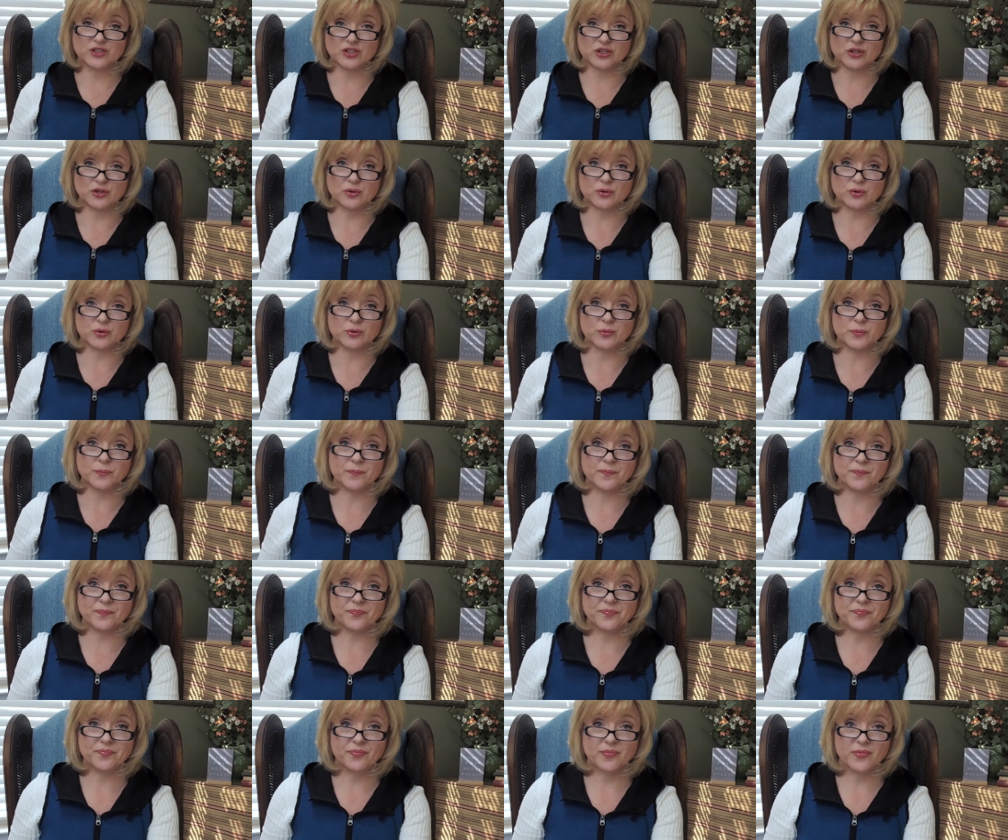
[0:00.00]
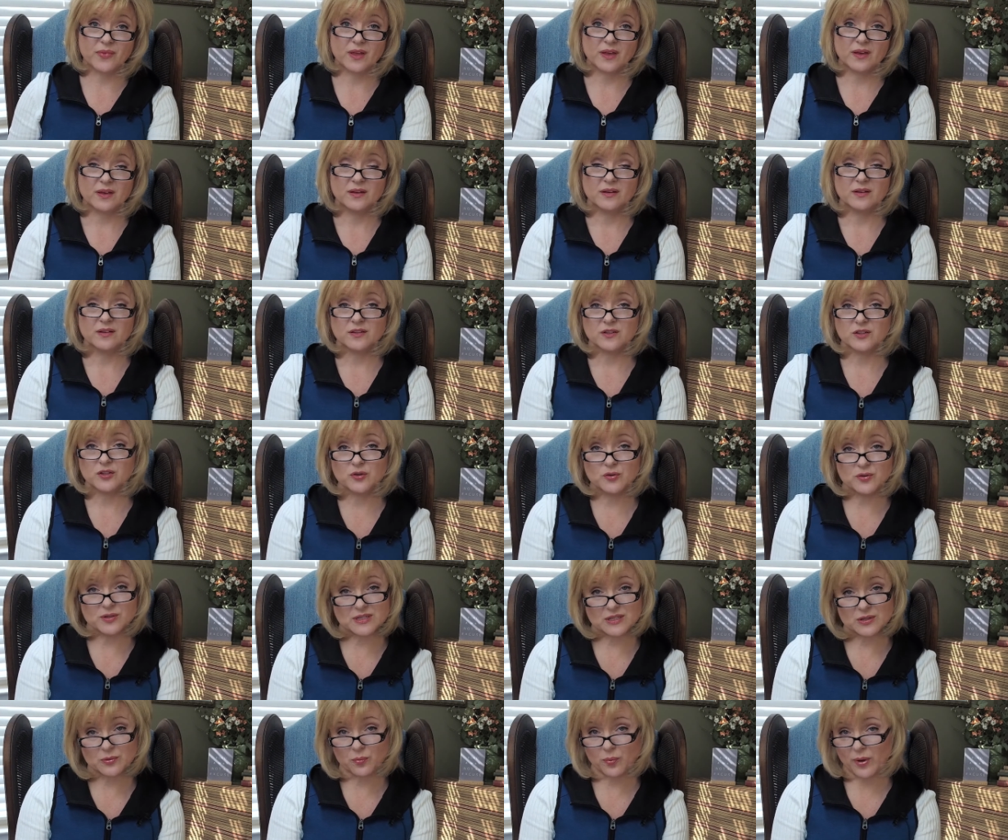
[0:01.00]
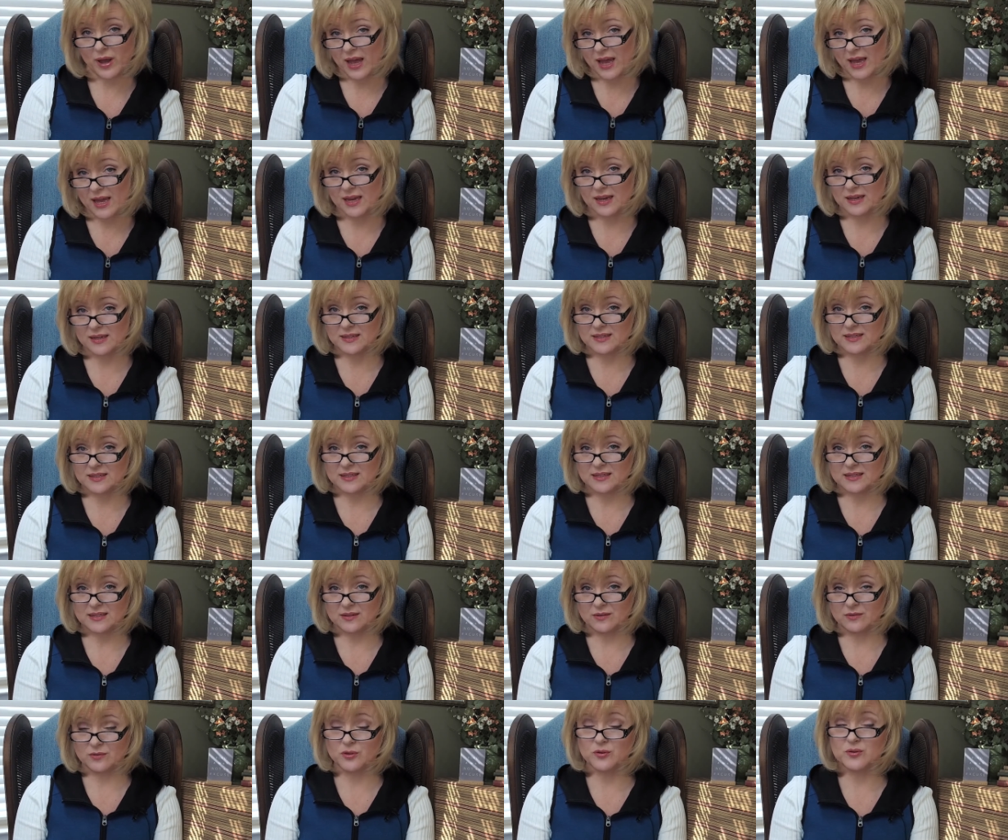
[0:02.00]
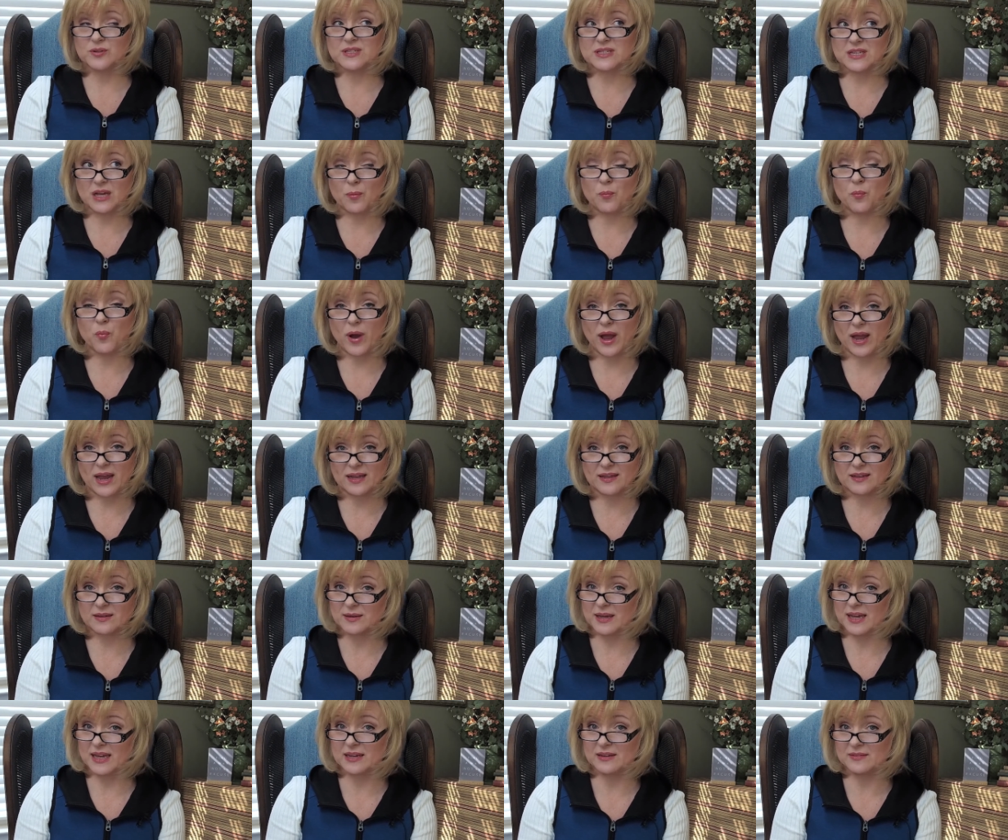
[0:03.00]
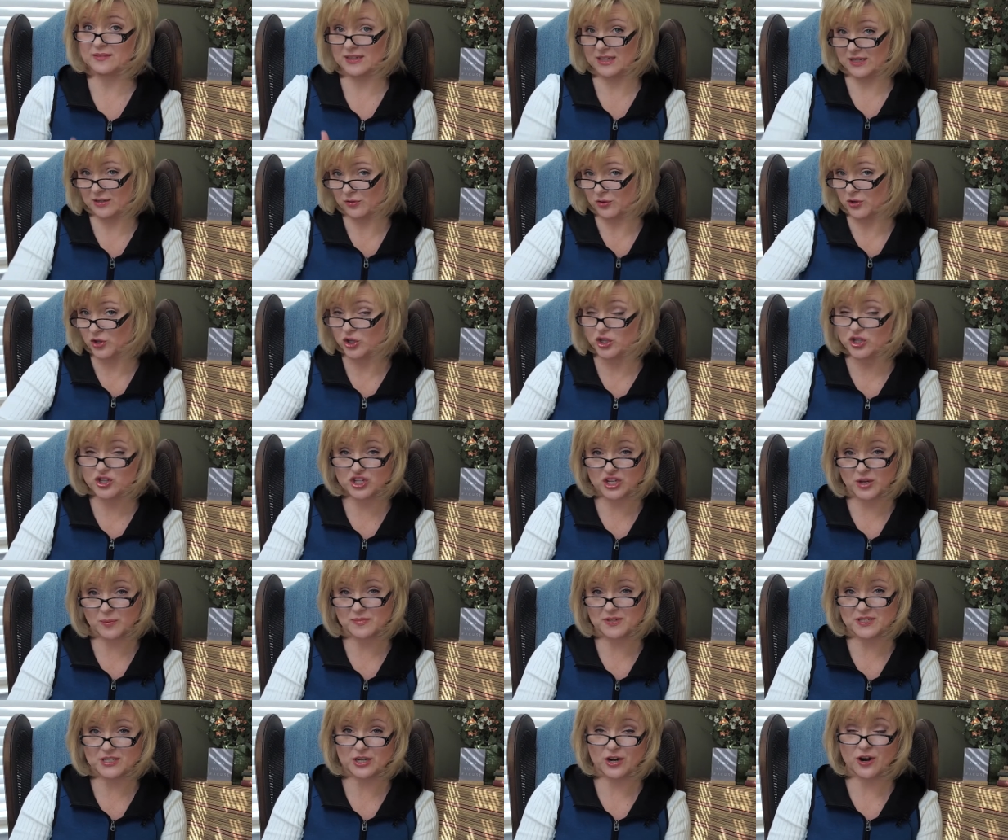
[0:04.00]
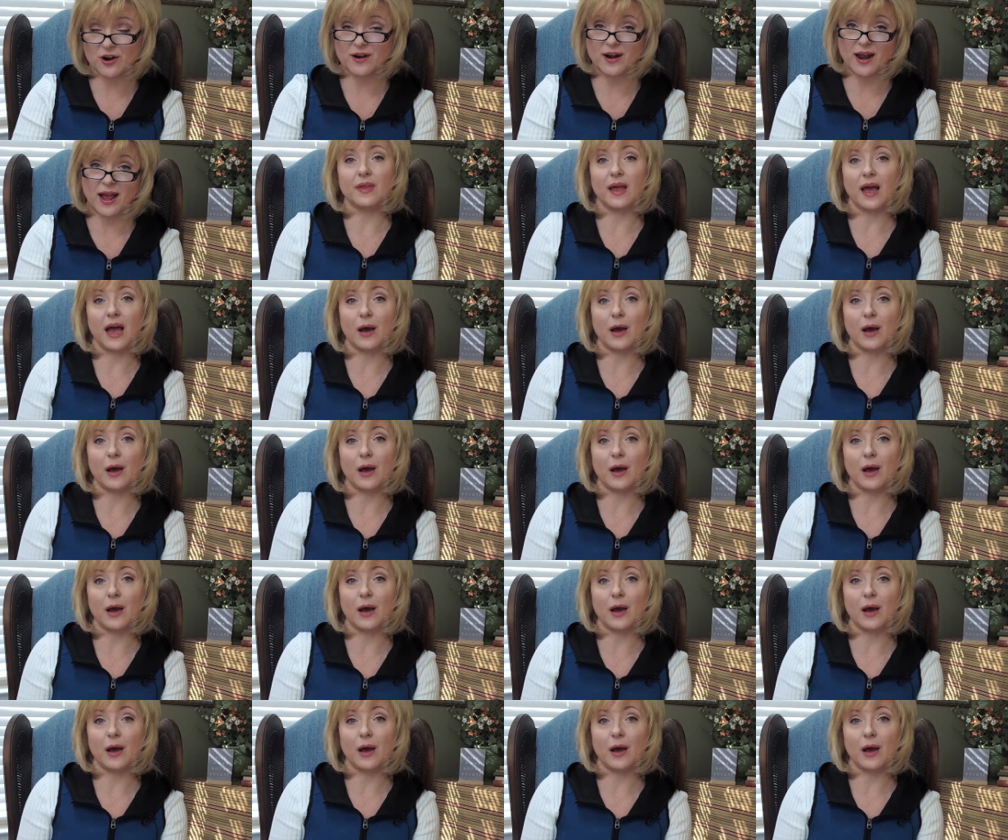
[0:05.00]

to lose the weight, or lose some weight, get, get a good jump start.